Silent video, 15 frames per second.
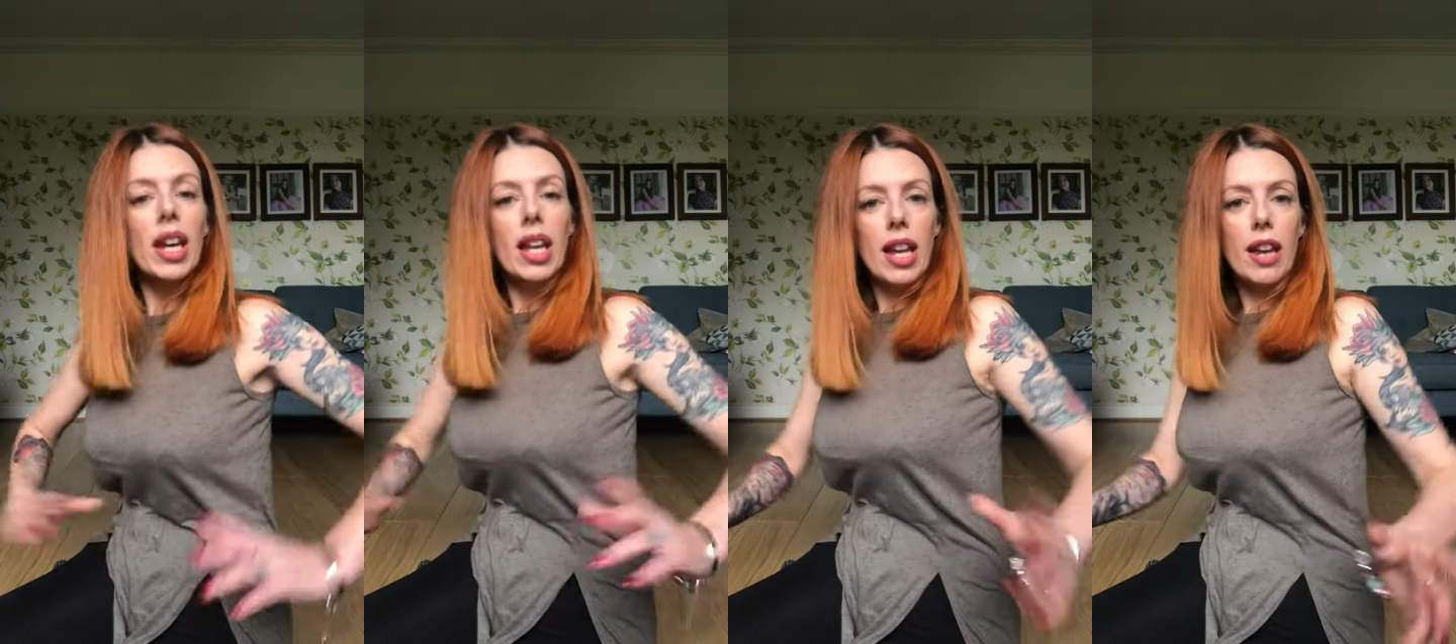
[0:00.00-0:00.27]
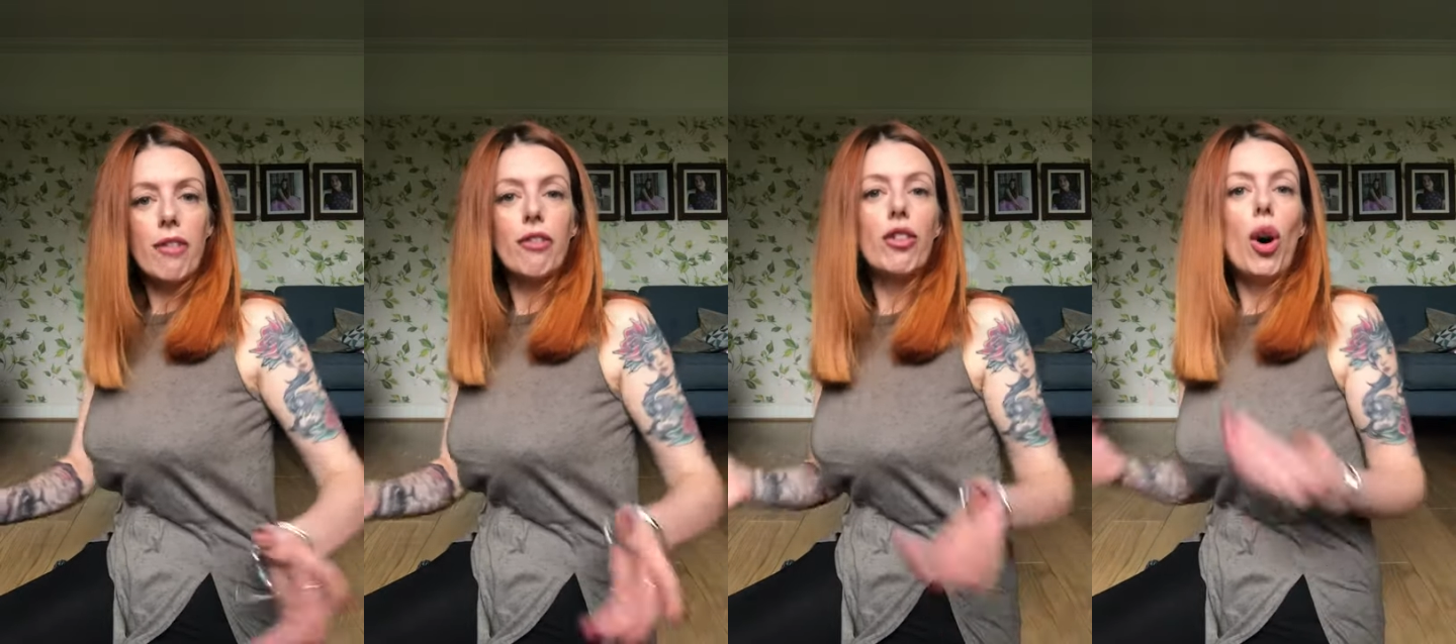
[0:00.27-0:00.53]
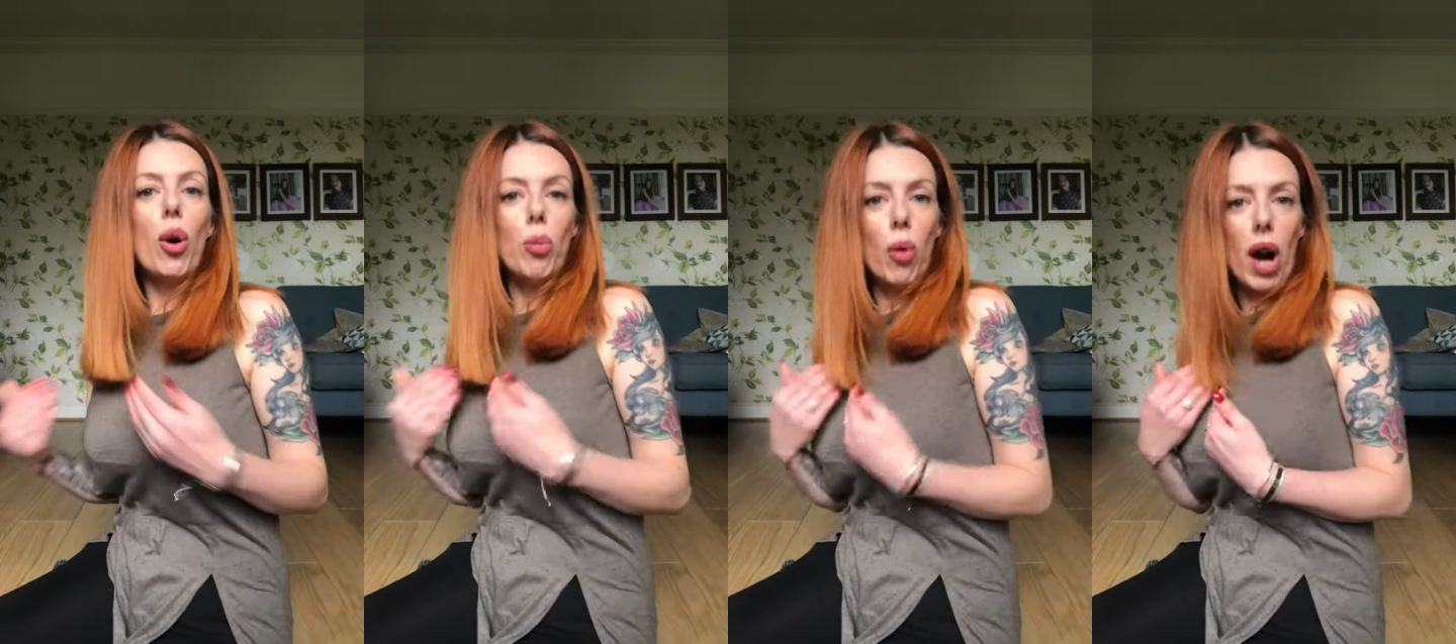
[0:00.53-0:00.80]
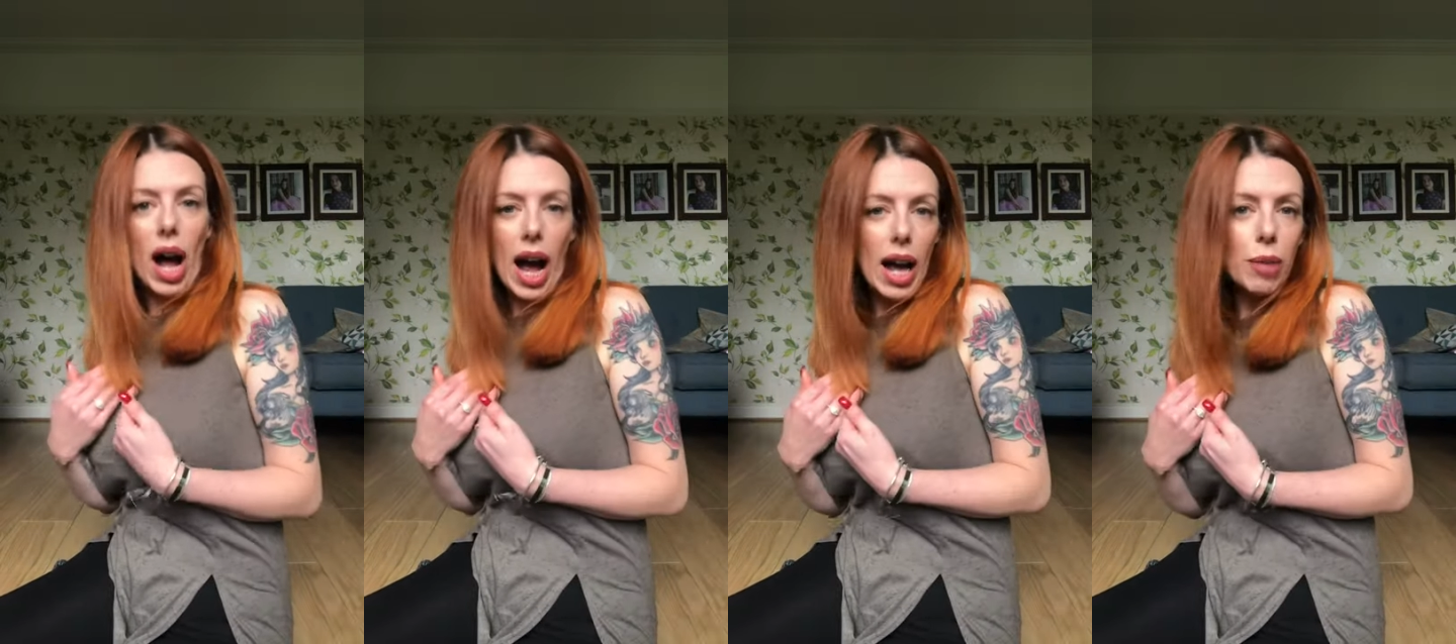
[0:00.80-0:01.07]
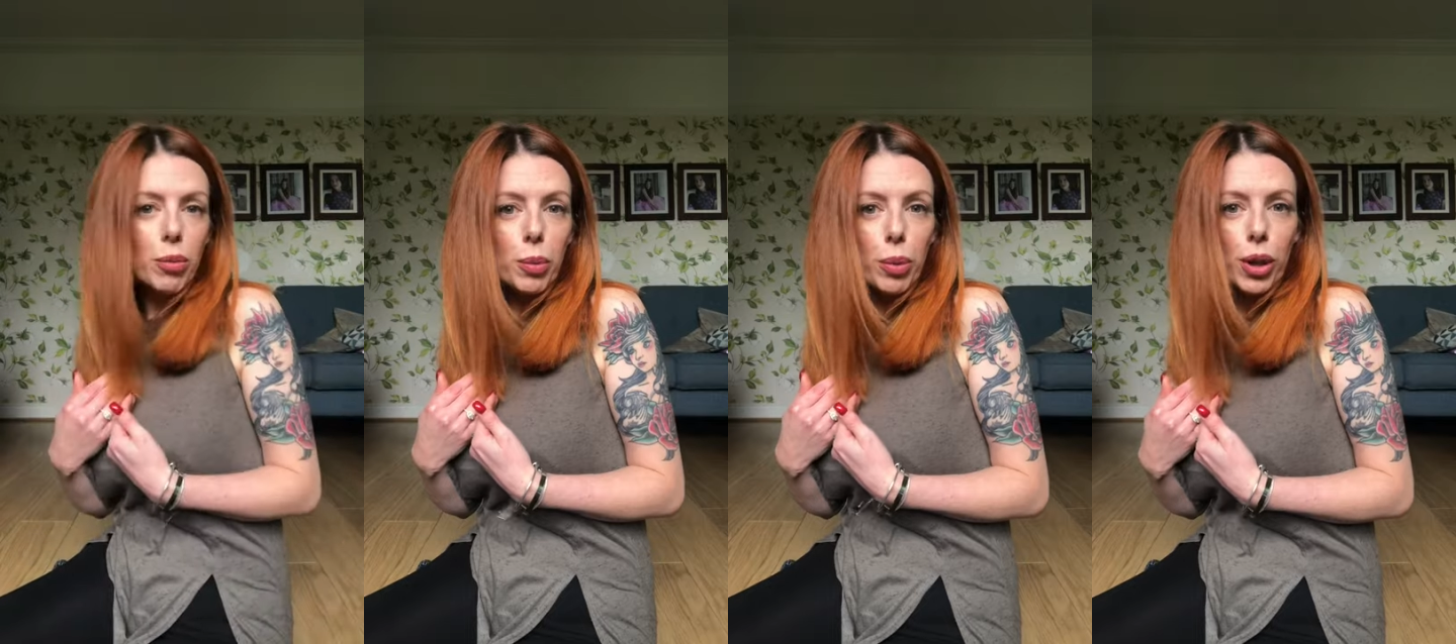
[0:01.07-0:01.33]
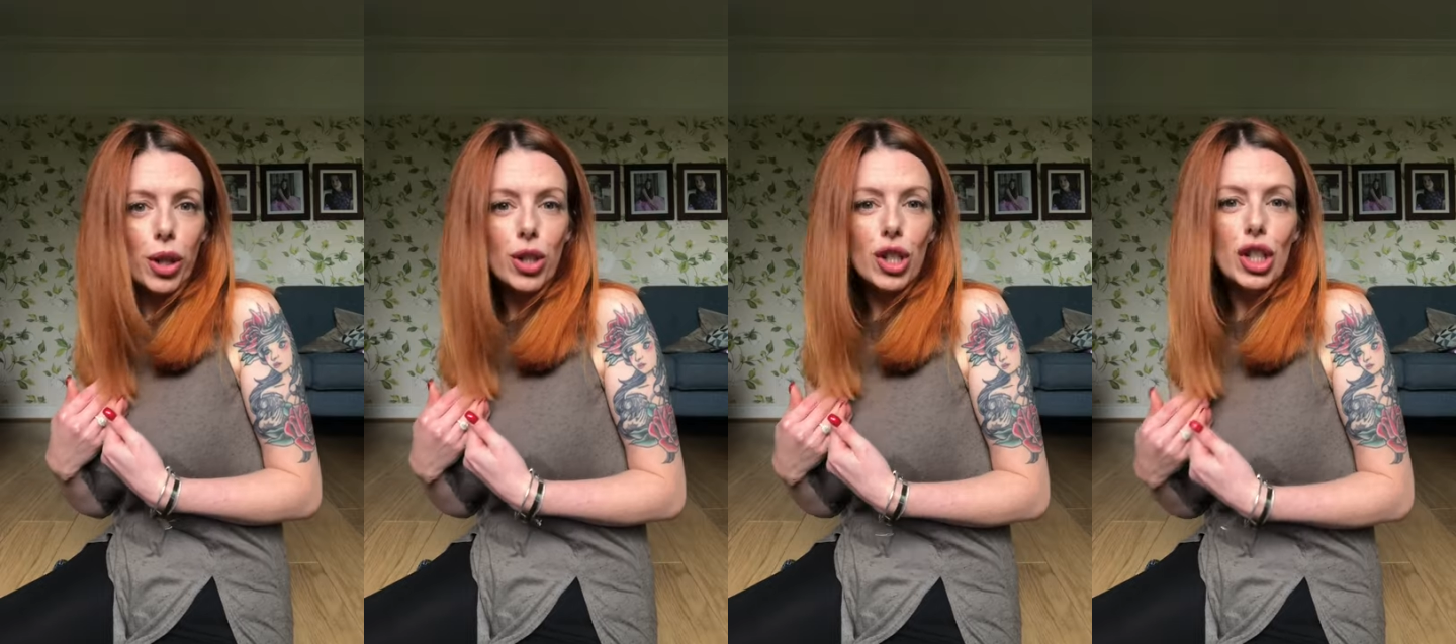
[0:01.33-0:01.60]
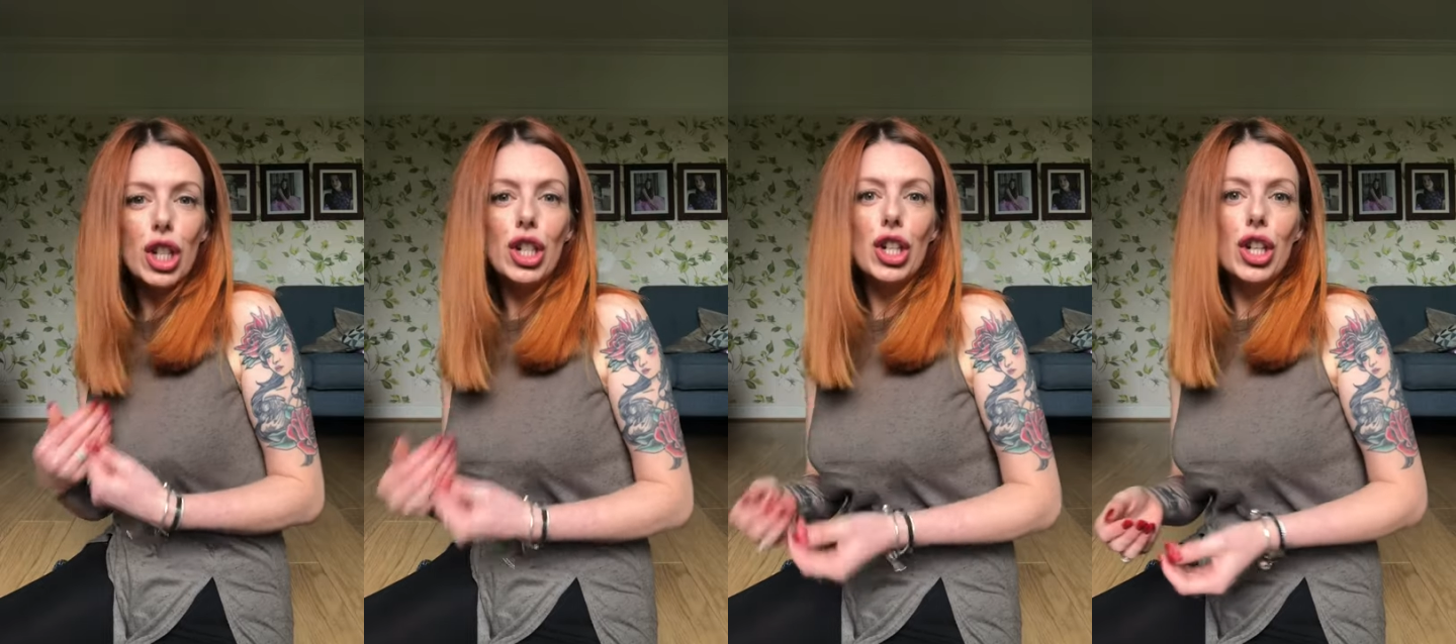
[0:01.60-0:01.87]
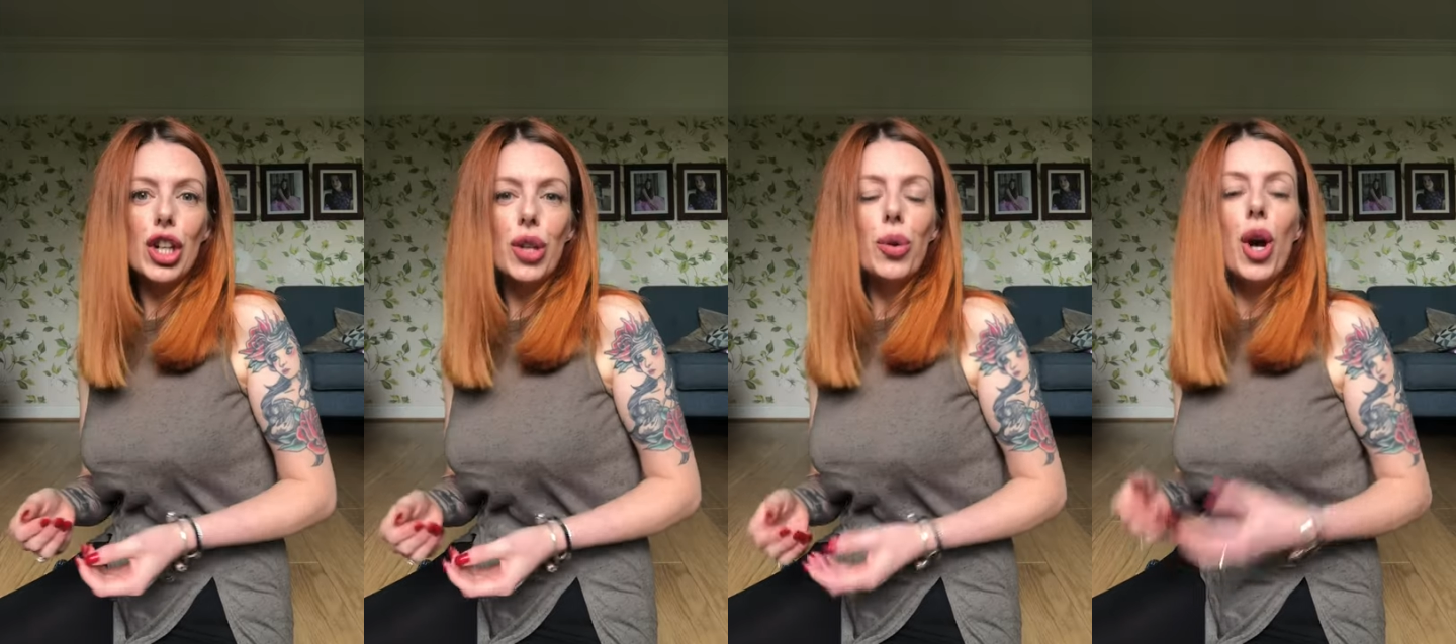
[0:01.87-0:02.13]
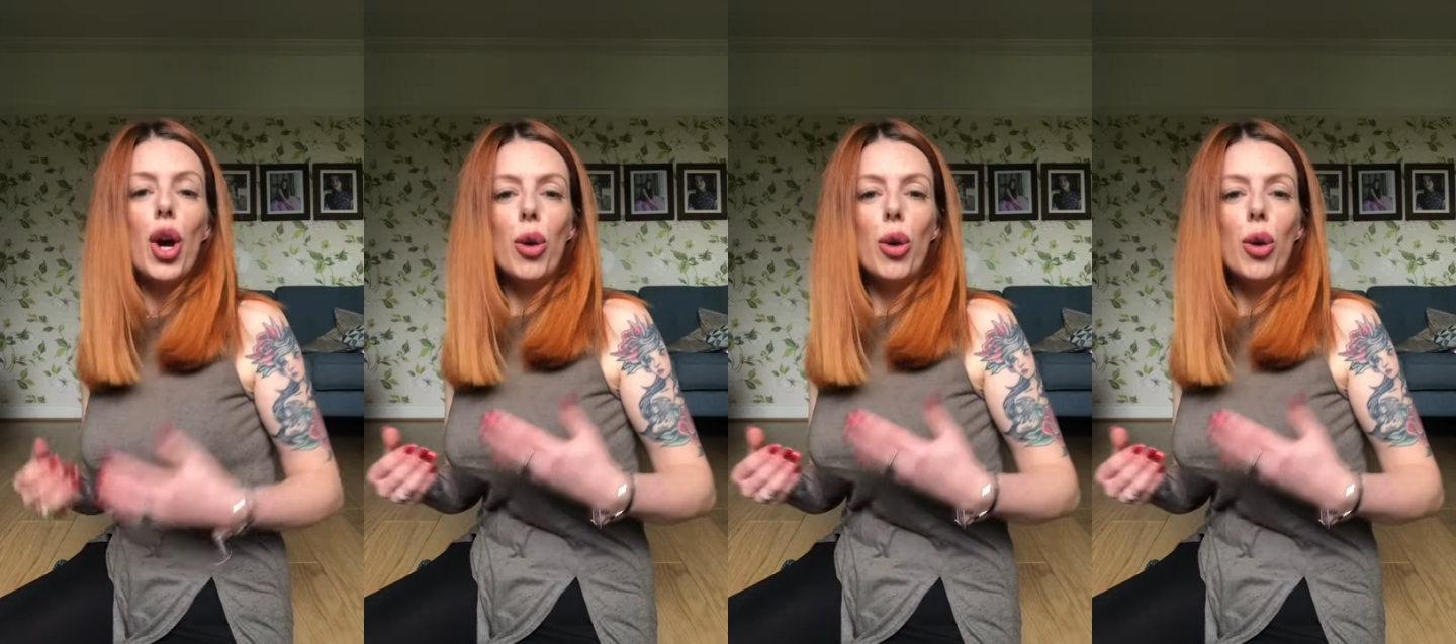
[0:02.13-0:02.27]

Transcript: If not, what I would personally do